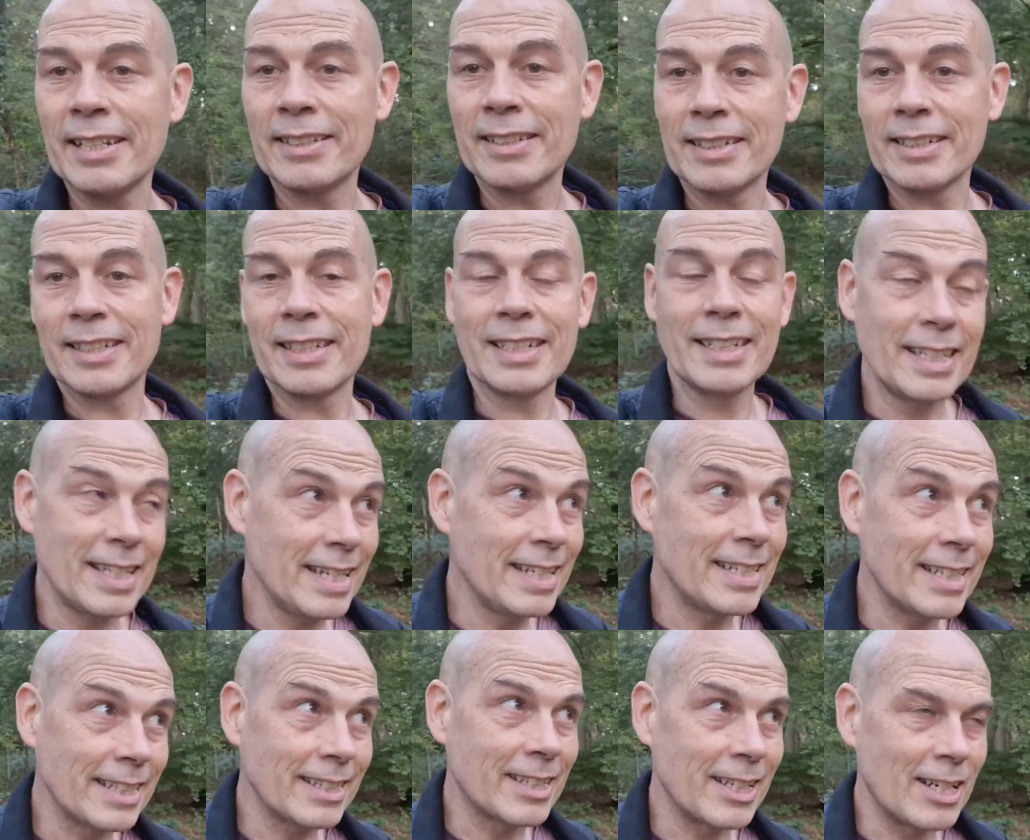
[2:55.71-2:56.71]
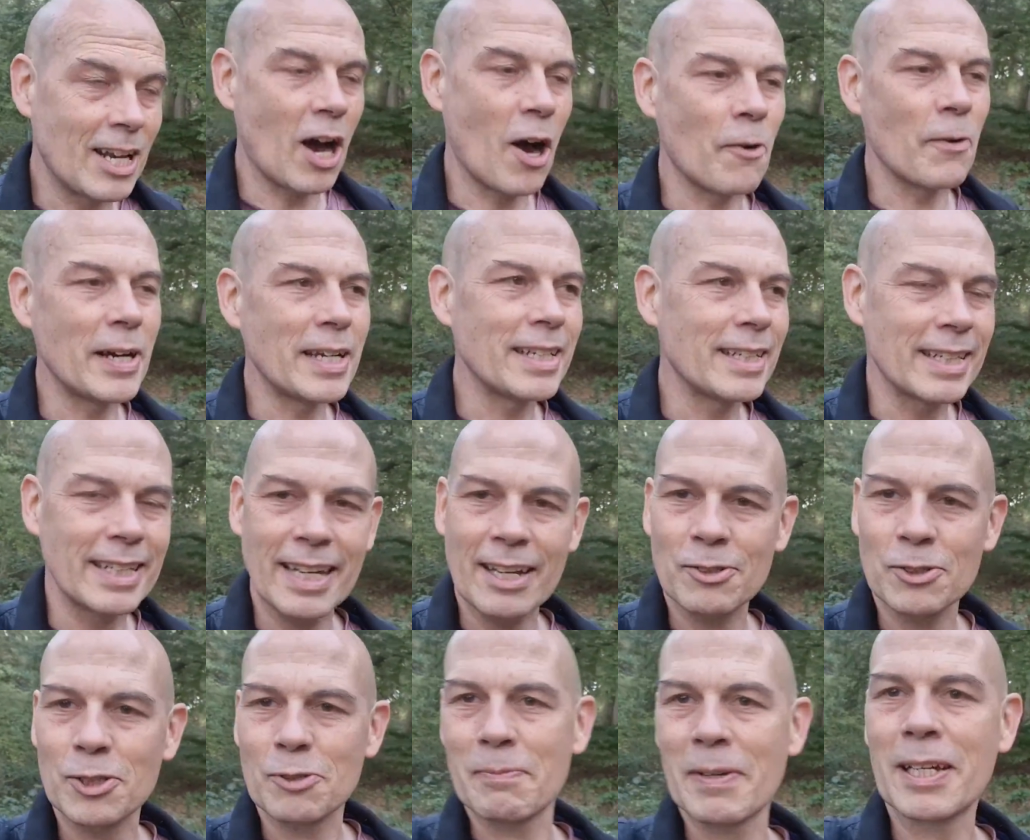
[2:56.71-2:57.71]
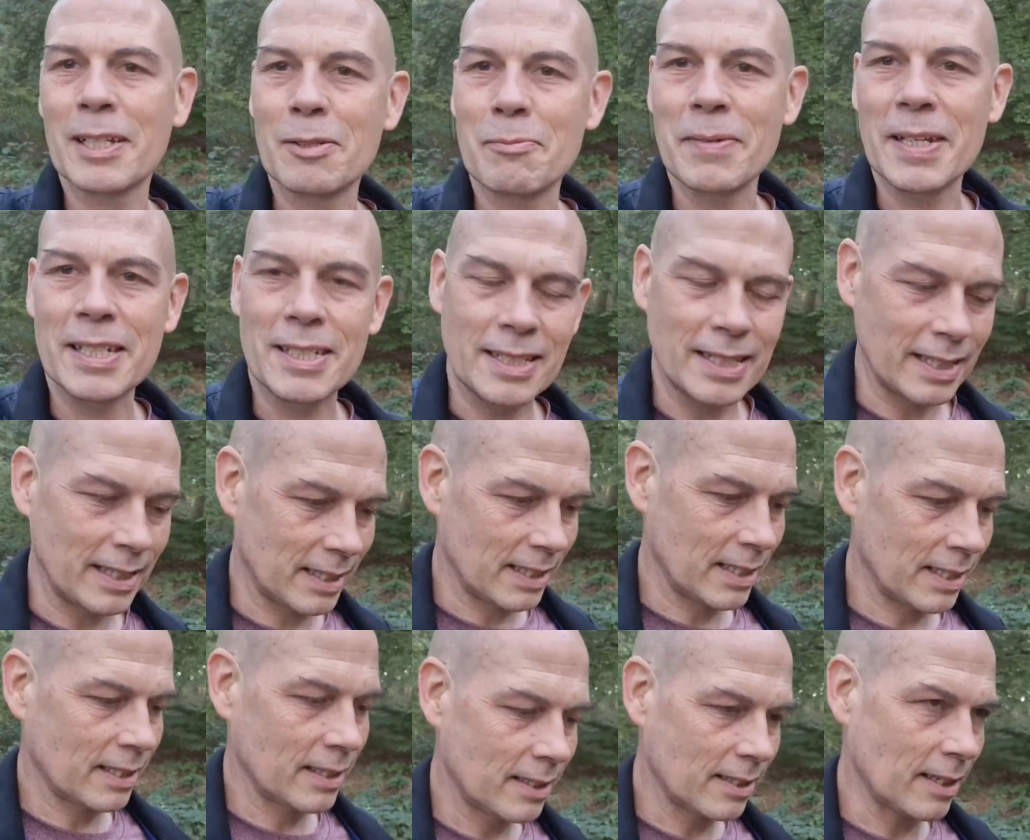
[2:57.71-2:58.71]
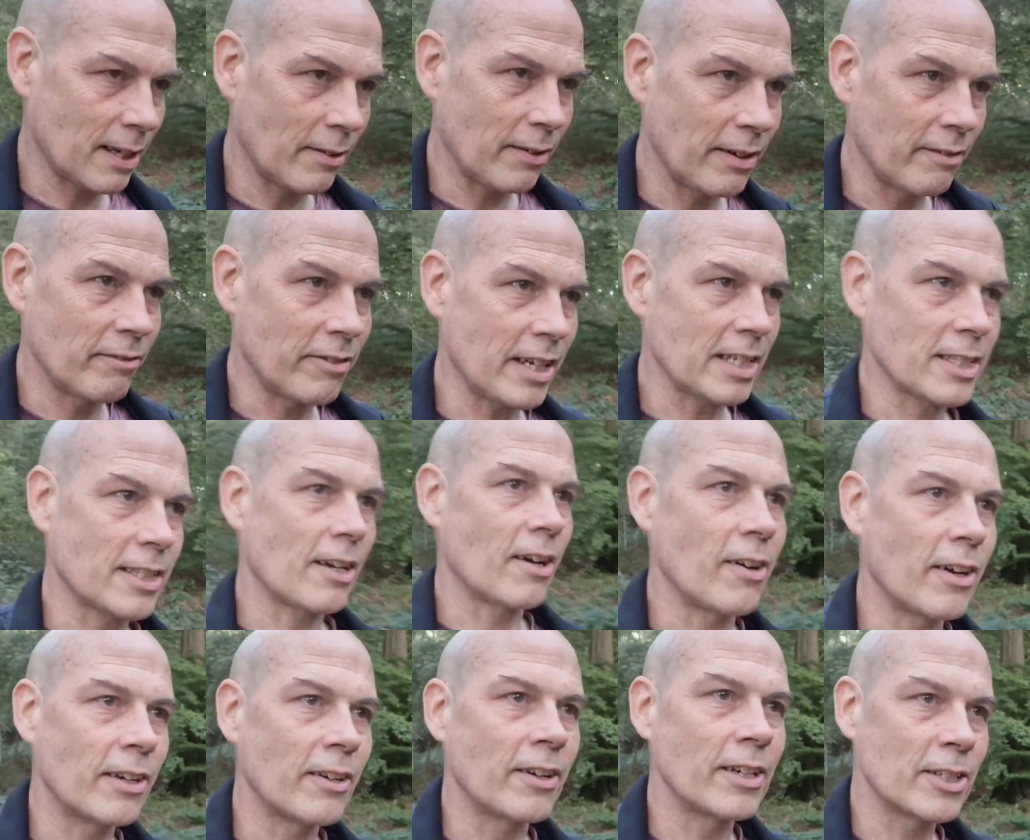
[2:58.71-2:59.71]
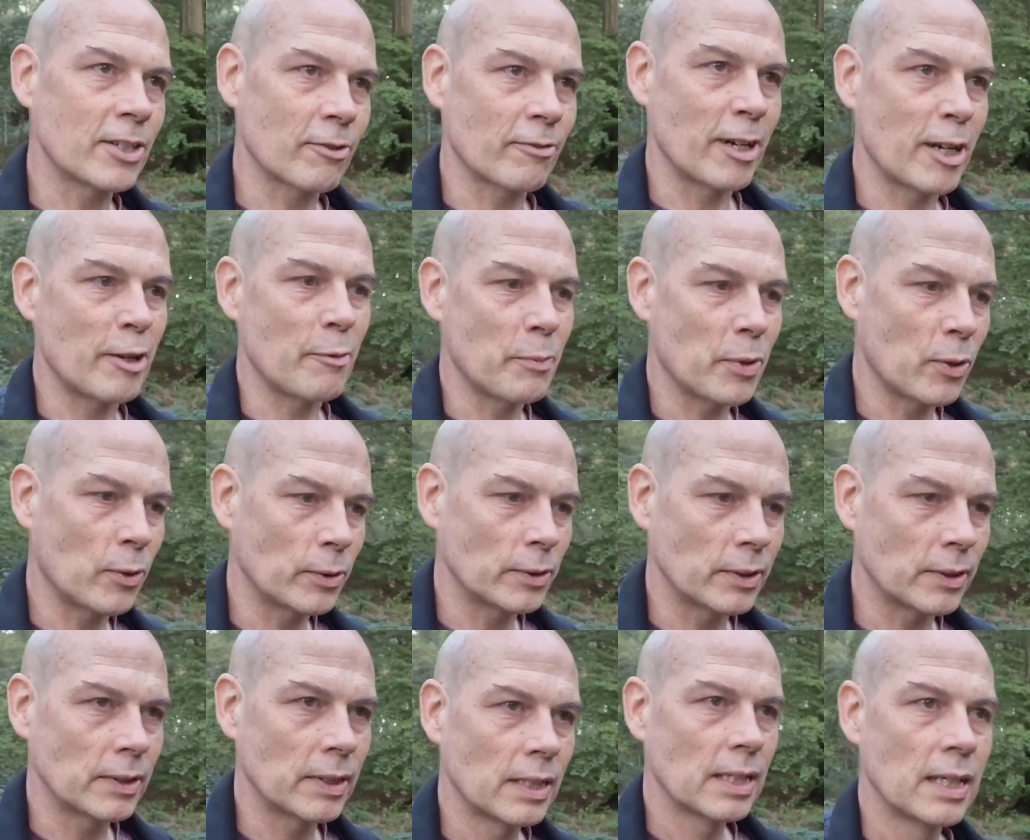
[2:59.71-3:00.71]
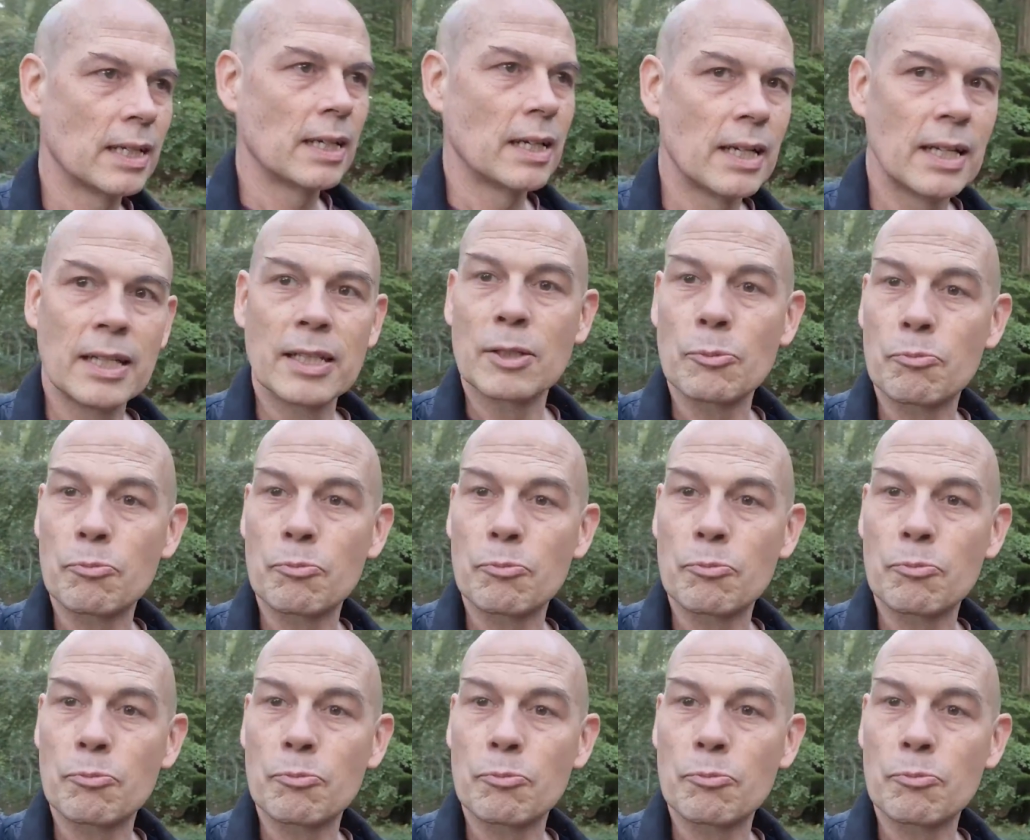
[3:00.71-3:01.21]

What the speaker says: needing to know anything else about the business. So investor highlights are really important. The